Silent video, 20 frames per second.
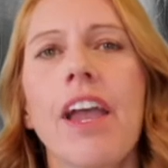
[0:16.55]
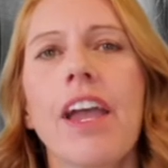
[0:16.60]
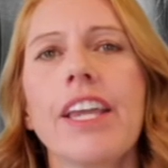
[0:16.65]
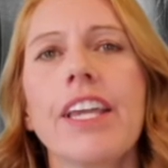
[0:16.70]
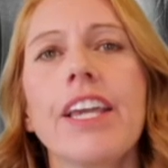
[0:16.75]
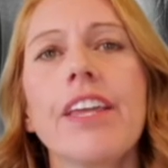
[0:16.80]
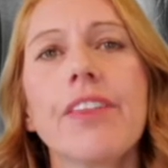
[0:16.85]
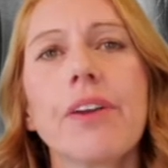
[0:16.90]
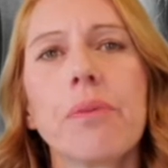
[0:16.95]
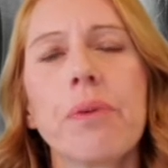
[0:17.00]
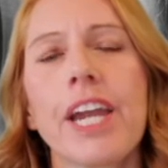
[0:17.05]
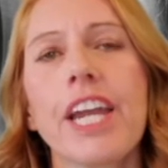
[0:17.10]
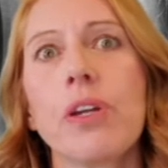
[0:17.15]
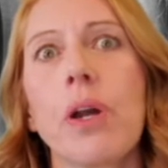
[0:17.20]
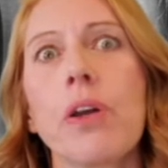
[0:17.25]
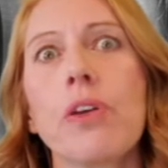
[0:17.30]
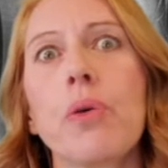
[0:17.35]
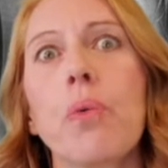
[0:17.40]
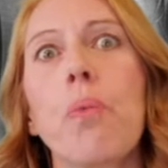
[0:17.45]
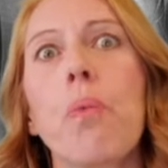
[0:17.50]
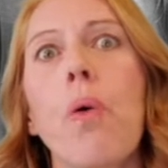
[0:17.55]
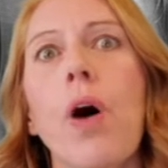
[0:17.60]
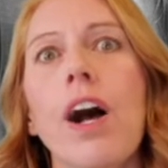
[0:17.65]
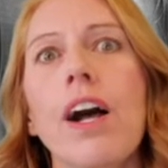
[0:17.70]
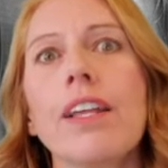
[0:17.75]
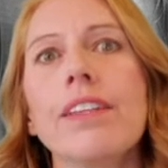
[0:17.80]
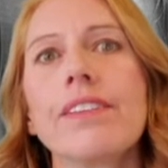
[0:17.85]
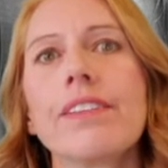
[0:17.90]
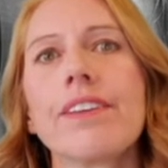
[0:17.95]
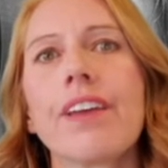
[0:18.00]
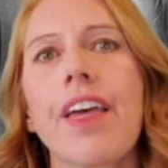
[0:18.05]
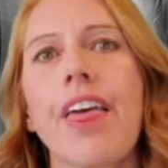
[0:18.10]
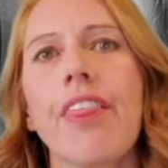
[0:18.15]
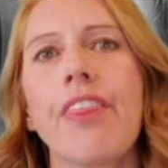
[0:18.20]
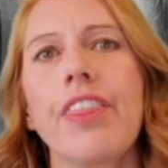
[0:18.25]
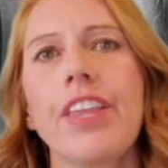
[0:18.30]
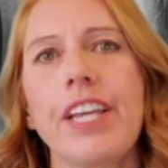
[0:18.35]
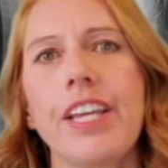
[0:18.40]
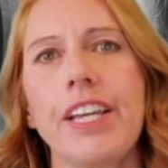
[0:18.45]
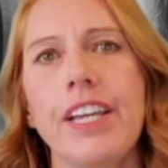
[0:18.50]
Either way, you want
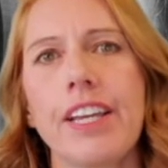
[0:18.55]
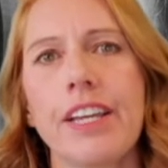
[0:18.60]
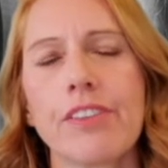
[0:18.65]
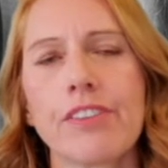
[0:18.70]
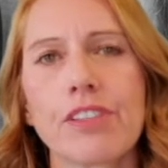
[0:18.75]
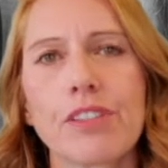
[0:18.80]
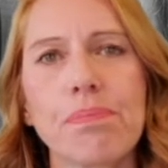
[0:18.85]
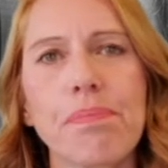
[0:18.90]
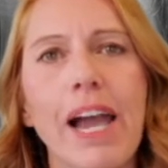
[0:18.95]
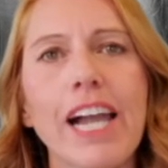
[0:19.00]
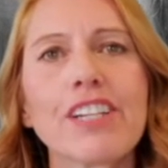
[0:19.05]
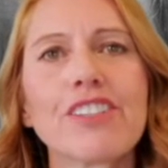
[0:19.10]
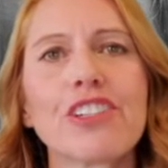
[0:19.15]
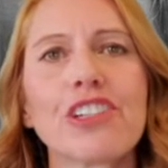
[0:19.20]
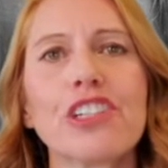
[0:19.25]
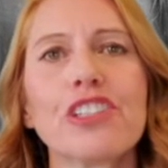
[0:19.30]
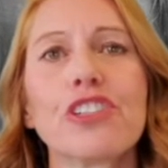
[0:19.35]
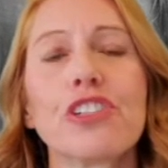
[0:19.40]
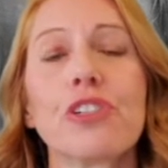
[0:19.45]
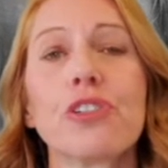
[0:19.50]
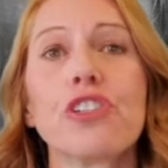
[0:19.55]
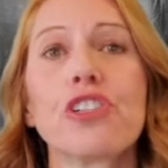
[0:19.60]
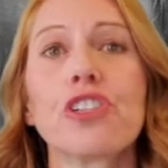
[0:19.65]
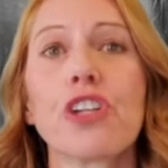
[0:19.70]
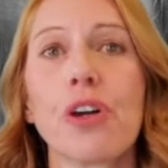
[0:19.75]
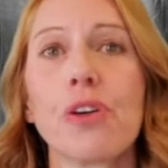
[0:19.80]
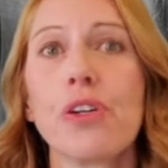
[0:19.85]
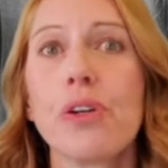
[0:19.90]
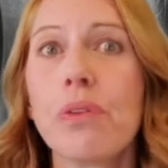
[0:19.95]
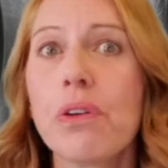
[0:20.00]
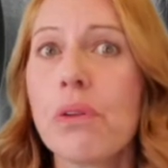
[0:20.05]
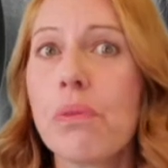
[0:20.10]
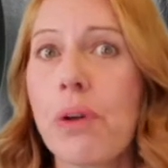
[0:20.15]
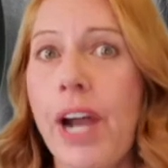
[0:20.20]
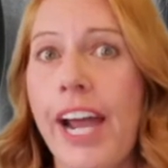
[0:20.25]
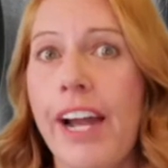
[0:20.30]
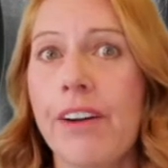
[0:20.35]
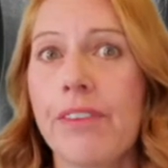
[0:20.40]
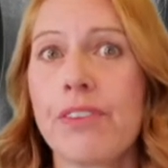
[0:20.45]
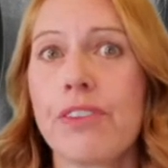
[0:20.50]
the inspector to show you
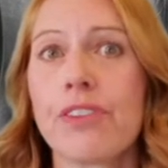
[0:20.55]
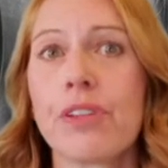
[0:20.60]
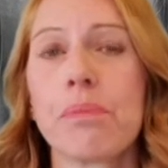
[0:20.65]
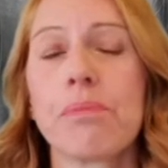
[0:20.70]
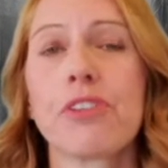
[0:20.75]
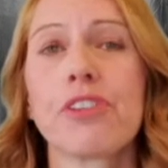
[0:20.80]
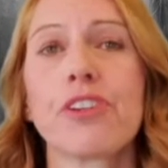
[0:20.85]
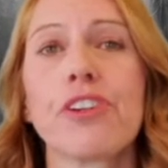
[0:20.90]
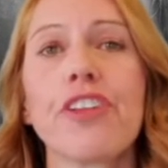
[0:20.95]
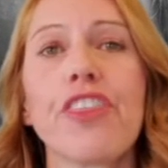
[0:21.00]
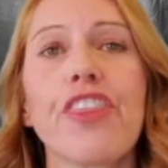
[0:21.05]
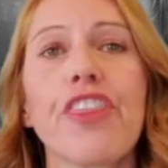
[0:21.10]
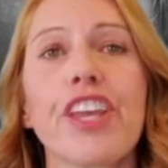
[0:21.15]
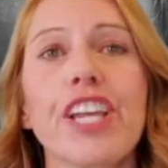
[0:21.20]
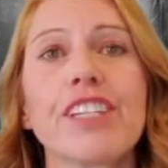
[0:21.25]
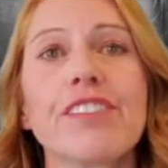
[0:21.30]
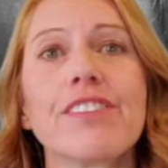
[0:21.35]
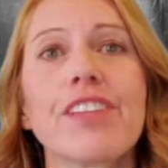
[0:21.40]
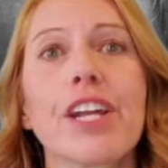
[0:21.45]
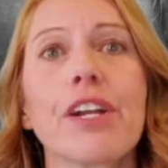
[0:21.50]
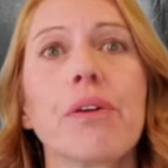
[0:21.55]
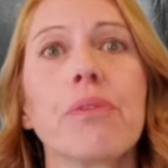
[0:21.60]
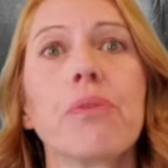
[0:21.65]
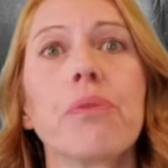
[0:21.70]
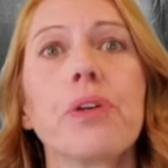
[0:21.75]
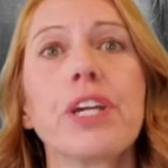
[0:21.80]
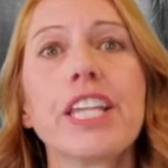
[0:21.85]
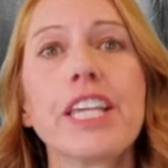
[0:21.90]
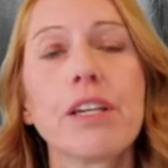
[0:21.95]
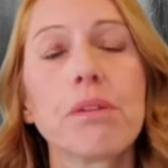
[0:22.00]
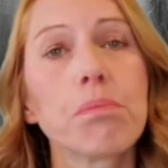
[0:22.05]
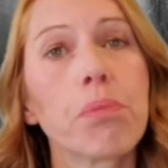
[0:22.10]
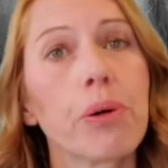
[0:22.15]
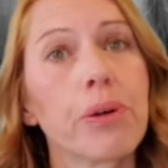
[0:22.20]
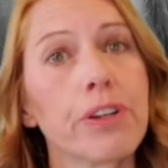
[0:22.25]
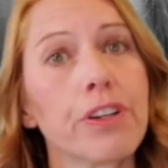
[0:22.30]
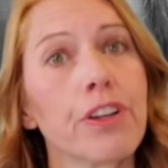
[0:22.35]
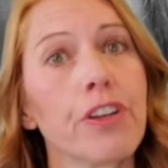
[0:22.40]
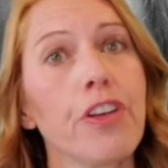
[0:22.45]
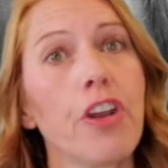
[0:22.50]
around some certain things that are really
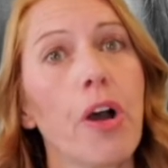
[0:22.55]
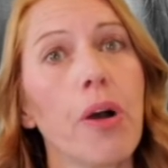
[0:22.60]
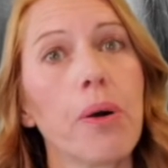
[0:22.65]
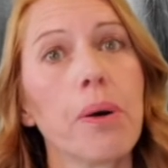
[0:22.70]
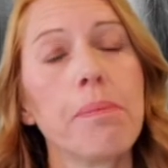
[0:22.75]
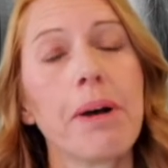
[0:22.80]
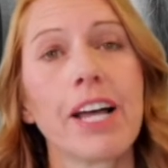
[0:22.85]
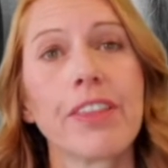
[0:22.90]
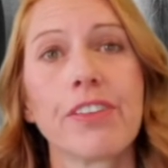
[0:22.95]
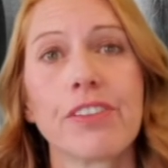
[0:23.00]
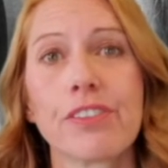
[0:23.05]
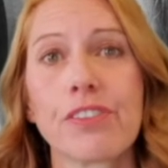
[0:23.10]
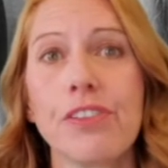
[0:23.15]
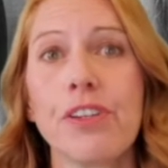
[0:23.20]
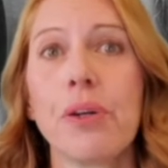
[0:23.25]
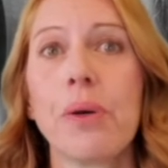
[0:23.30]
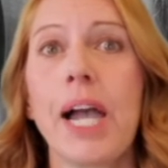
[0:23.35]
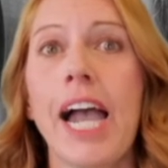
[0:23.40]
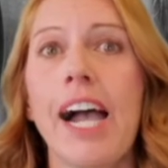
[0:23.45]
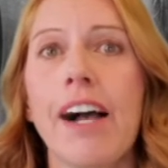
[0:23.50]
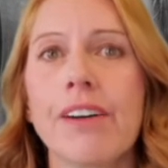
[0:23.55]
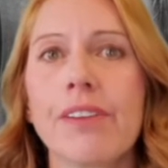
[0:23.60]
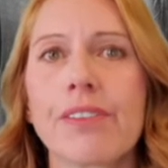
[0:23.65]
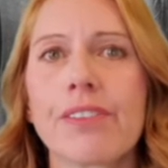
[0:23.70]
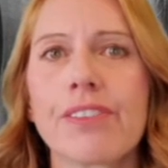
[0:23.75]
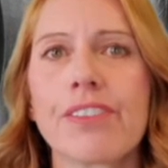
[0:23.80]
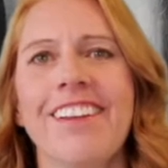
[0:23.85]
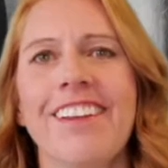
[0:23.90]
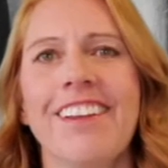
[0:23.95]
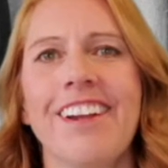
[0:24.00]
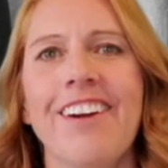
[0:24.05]
important to know about this new house.